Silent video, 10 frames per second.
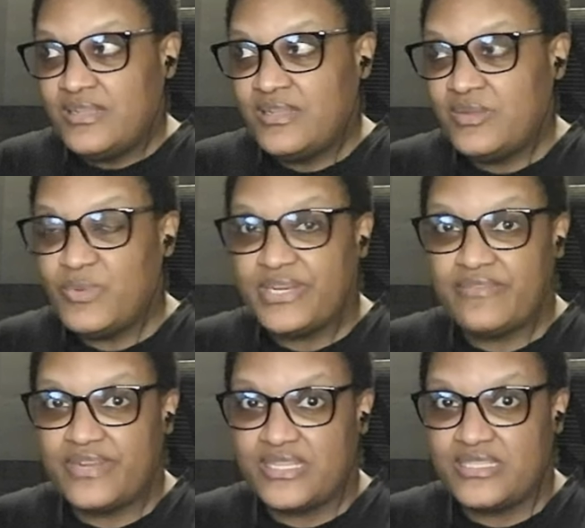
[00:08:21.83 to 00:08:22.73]
whatever
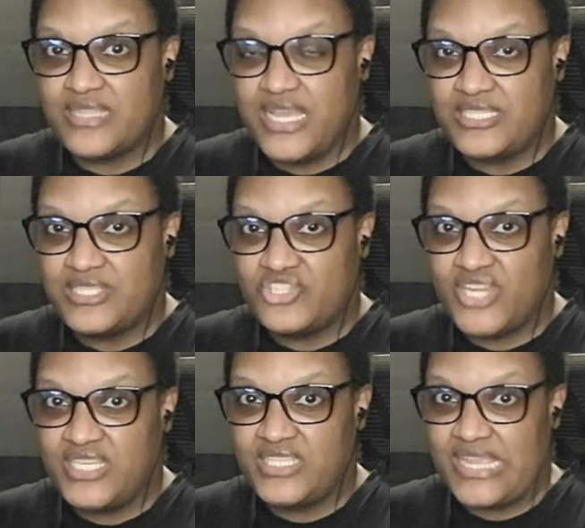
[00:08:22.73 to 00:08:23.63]
it is that's
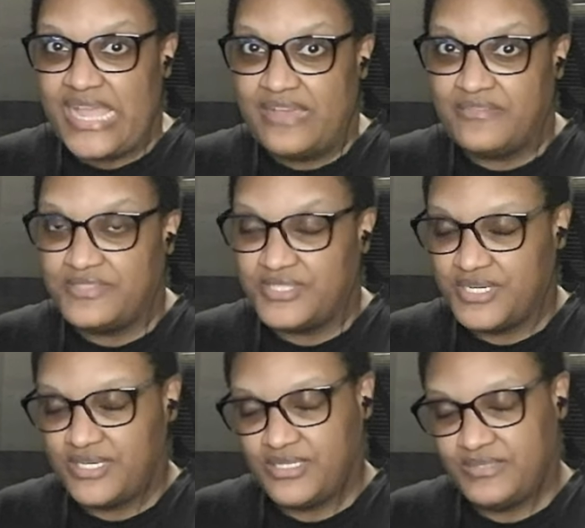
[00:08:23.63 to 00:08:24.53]
chasing
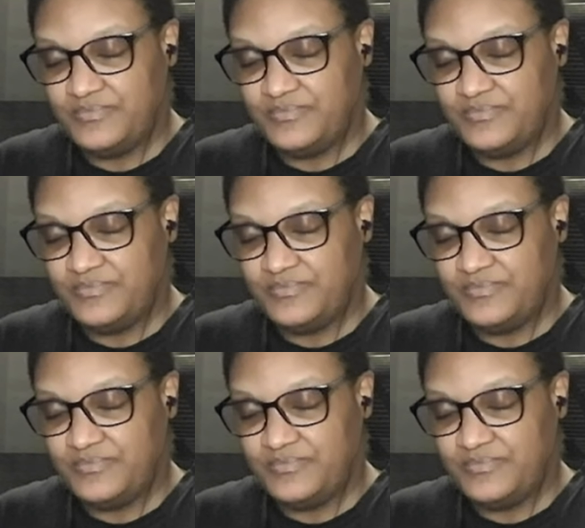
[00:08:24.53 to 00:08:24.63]
after